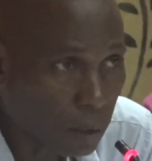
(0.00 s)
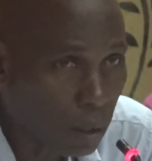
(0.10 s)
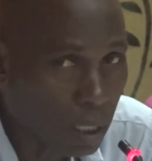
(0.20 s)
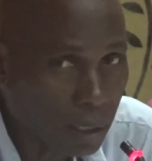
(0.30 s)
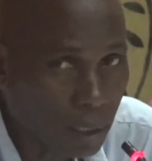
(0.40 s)
Lord
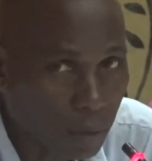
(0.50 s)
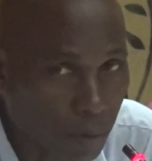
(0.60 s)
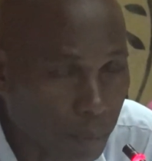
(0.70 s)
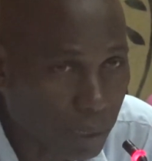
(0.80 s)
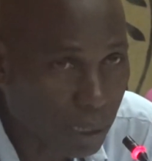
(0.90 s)
Anthony Gifford,
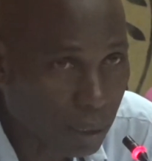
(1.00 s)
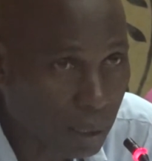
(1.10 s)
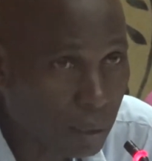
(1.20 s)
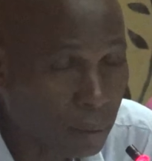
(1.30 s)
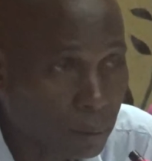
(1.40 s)

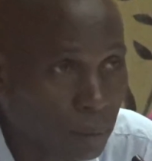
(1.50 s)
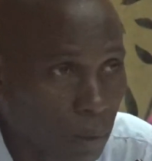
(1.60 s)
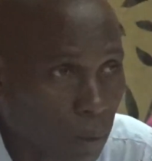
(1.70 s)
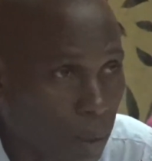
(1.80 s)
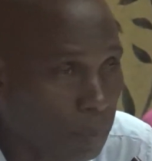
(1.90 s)
presenting
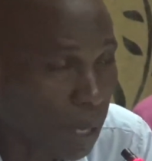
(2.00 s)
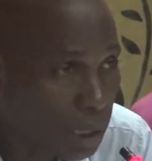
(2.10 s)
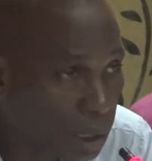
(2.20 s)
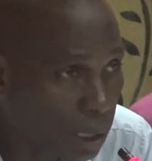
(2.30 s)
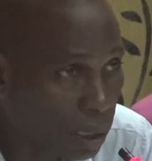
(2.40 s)
quite
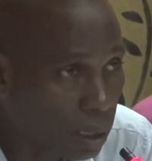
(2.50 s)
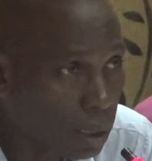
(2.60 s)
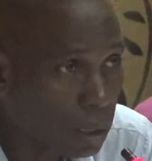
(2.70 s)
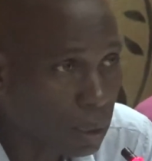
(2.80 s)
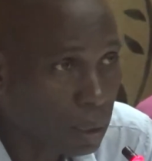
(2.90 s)
passionately
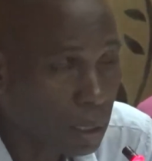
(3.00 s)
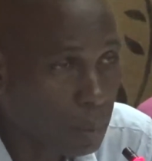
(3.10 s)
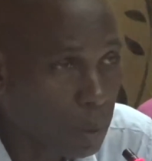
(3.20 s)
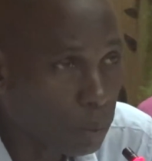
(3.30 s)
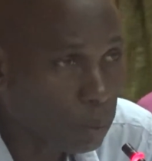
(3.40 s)

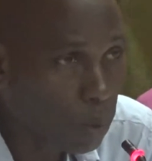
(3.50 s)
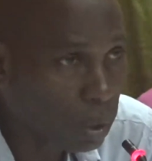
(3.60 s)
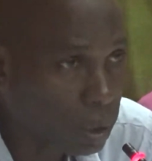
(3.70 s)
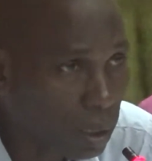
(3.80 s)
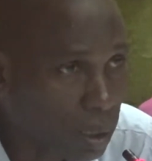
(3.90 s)
about what
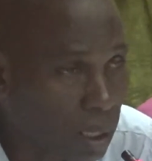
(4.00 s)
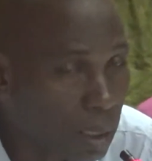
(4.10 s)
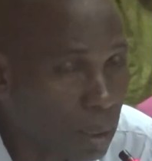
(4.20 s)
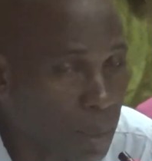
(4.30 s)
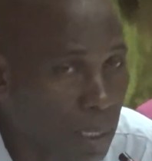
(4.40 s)
needs
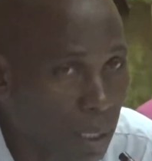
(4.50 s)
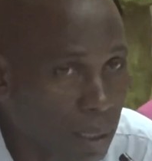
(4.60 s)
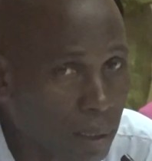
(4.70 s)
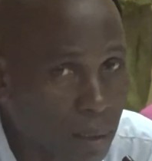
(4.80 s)
to be done.